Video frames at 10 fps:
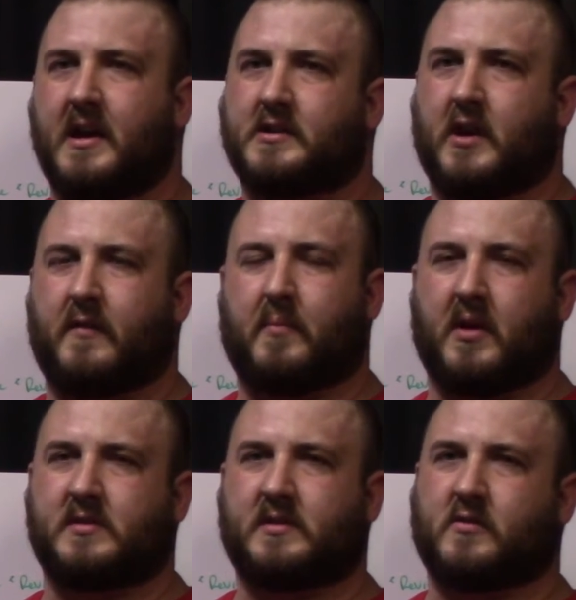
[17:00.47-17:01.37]
So if a
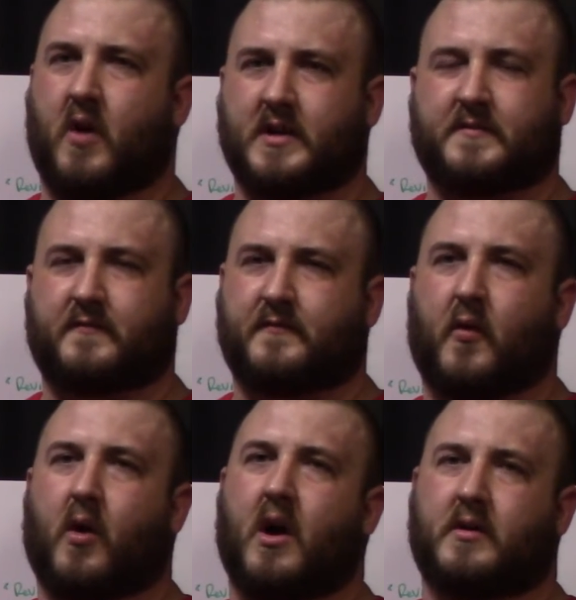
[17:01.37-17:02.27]
person squats
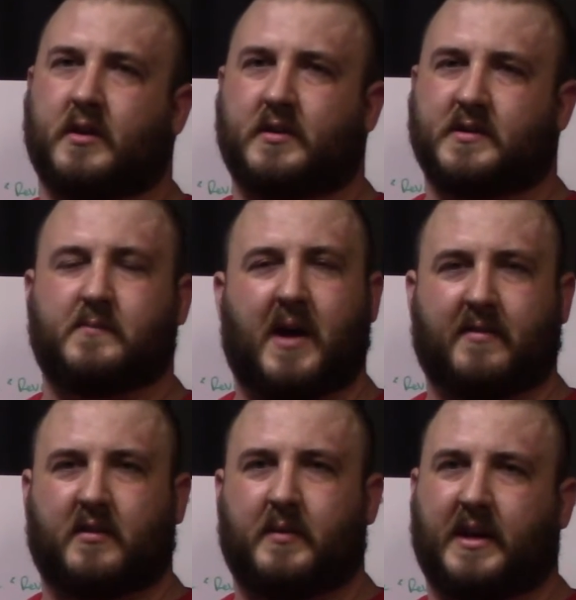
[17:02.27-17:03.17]
400, because the math
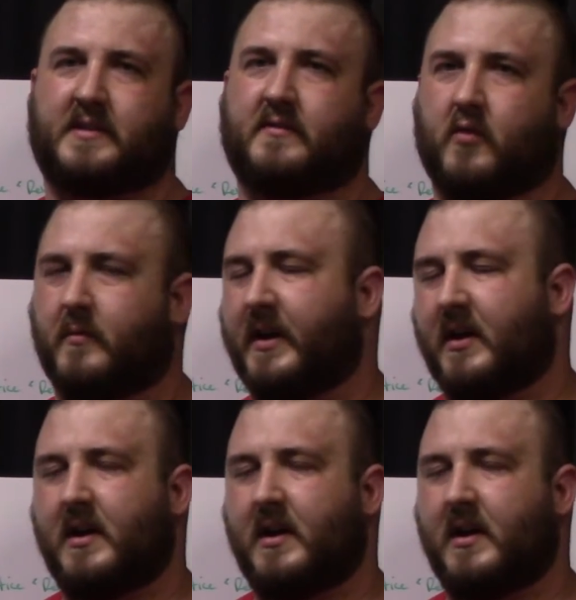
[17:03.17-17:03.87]
is going to be easy for me,